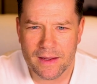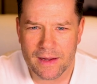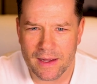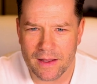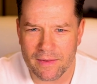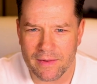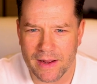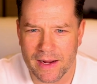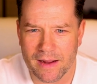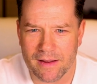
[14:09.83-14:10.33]

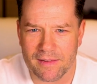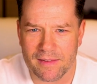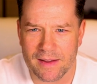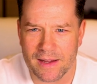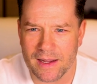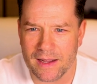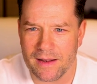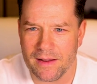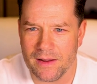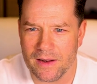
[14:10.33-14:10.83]
And like I
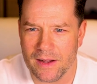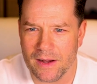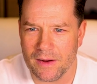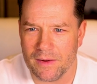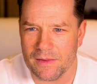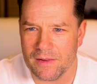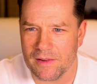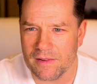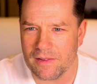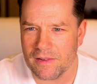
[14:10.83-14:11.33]
said,
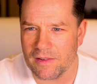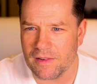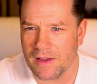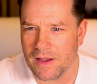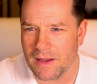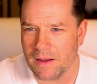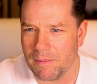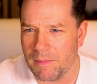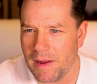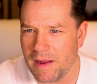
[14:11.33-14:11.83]
this is
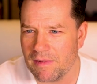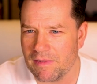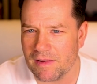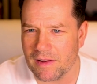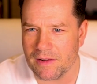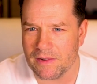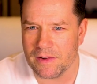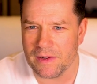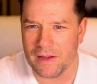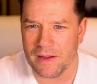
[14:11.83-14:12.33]

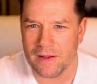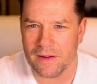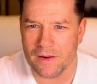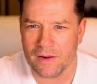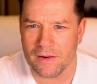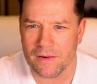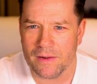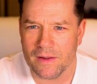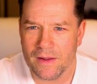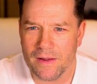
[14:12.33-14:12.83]
basically
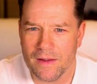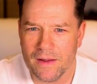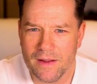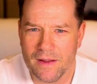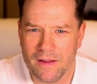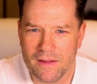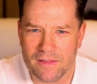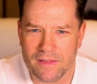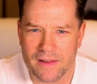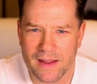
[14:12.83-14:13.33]
your
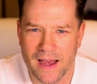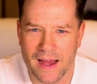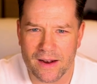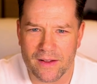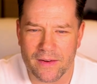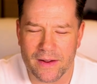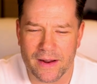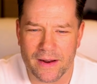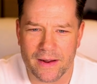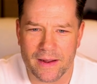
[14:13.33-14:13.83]

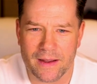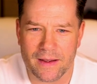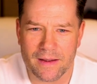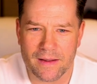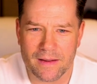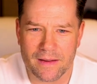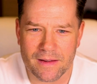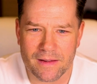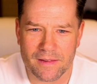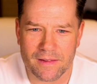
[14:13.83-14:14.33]
Seattle area.
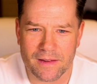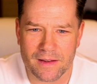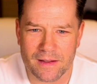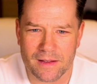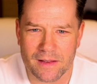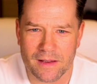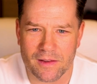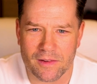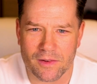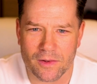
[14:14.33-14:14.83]
Is like
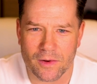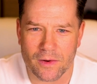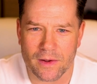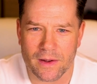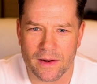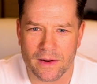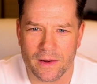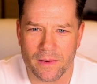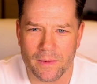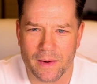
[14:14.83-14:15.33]
this whole
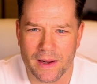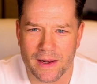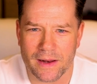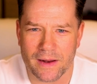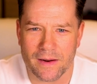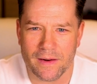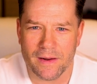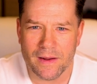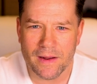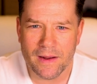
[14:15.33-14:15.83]
area right
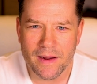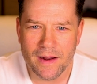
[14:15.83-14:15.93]
here.